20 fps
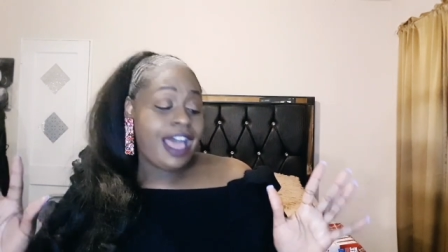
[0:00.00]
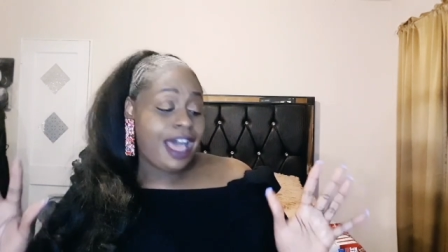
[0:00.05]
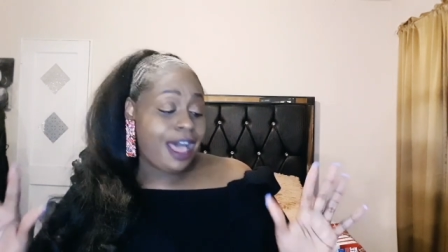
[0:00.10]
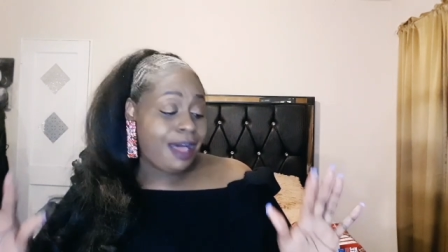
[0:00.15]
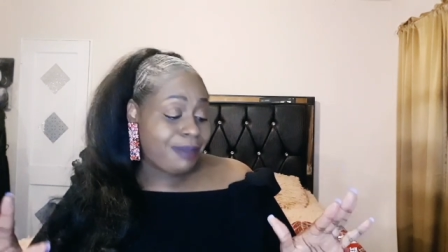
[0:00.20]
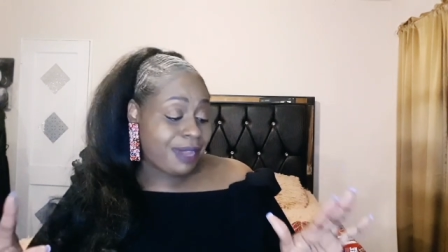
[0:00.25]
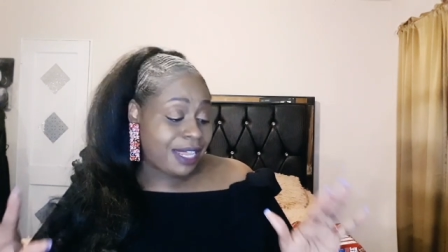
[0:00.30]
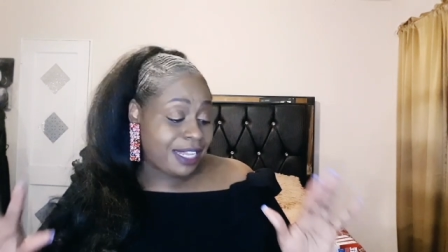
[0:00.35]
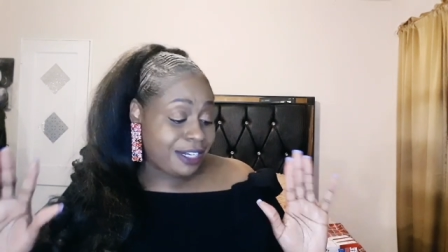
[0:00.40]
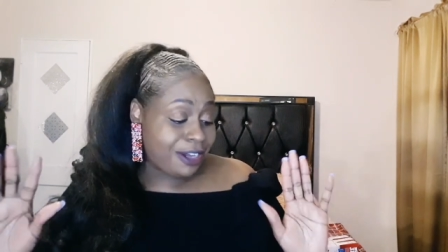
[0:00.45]

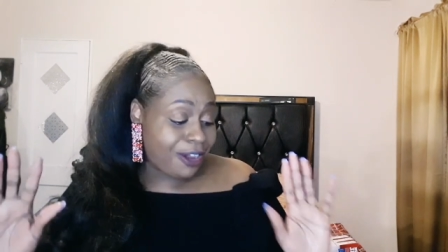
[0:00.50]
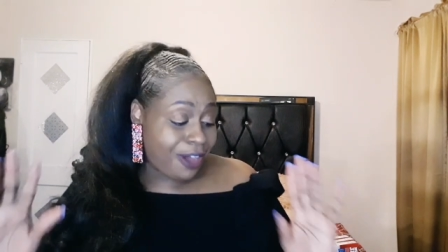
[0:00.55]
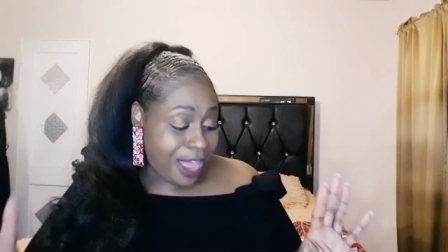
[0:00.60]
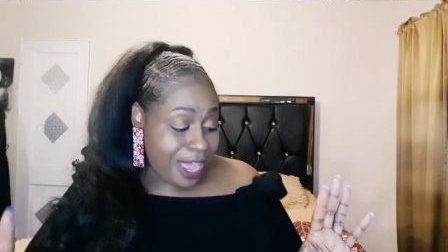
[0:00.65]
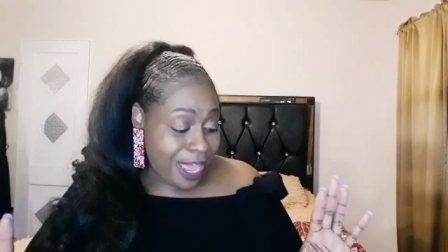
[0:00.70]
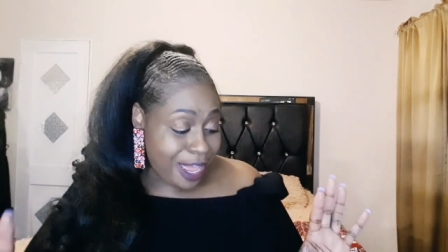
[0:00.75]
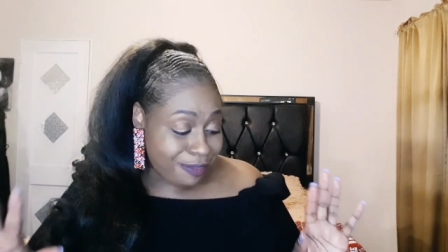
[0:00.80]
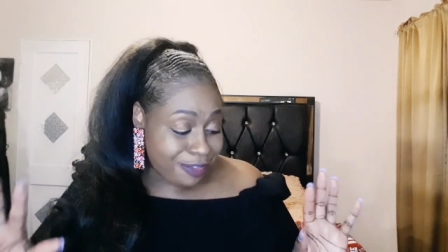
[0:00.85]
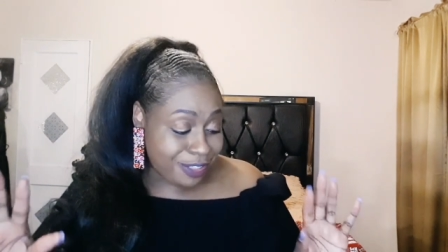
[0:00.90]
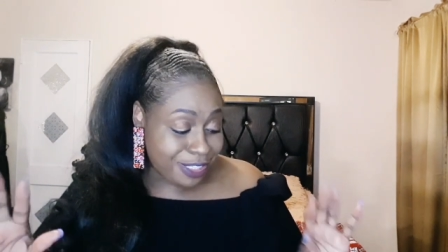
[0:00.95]
I'm like, no, I
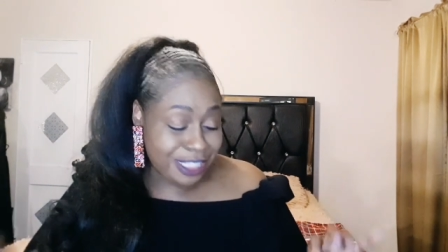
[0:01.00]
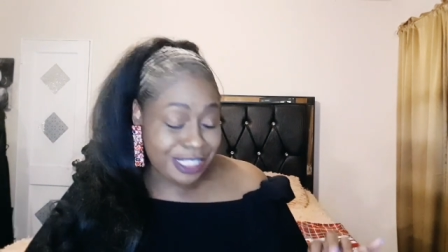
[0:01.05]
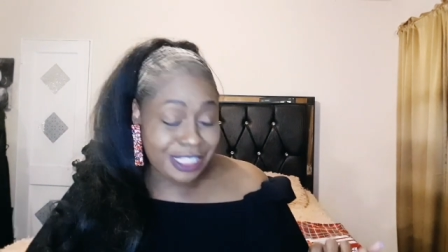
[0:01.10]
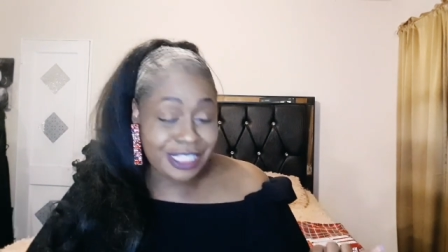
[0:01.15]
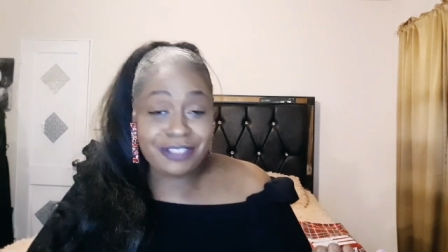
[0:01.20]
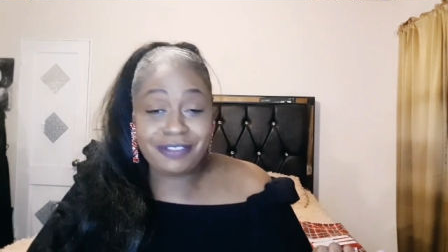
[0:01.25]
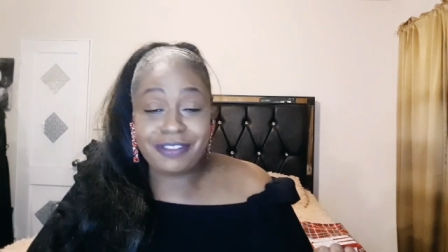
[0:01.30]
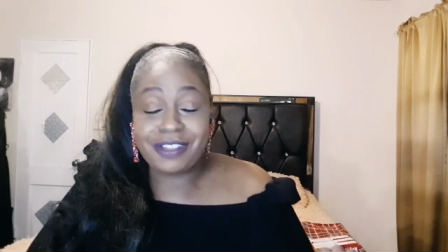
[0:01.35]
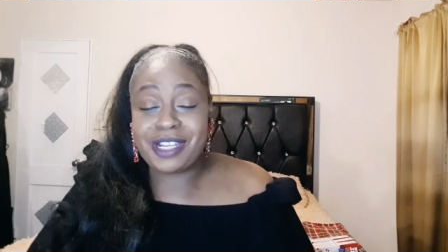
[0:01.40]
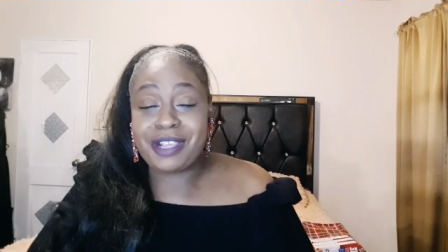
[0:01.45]
have to get
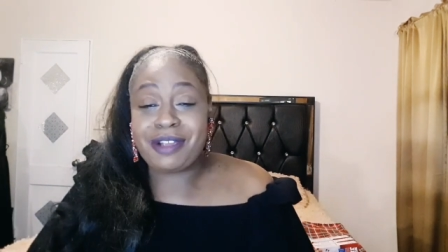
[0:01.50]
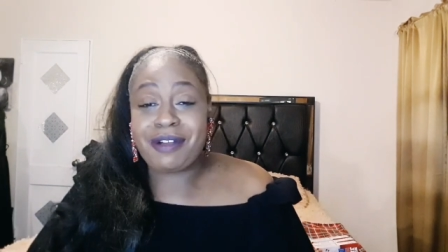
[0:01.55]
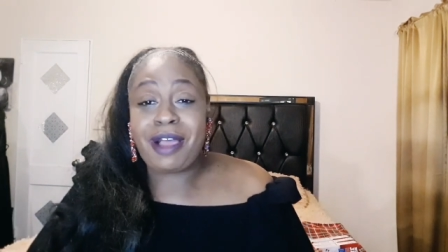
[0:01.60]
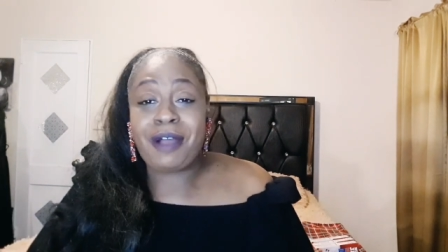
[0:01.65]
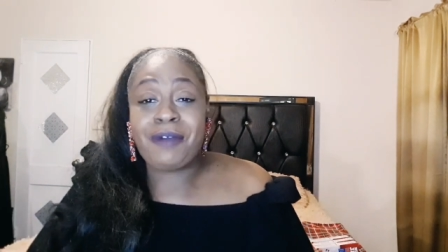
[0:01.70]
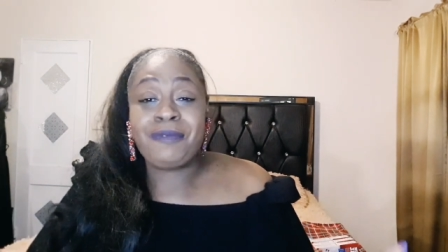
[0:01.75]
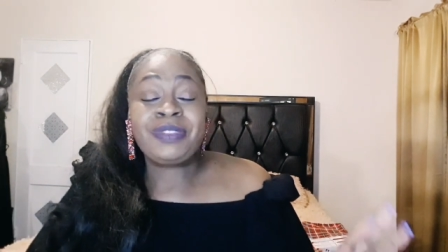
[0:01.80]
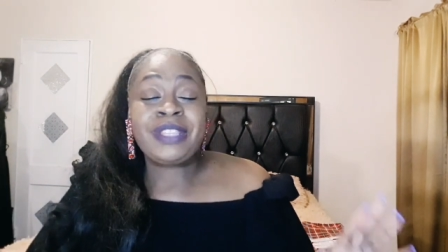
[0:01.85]
this video out.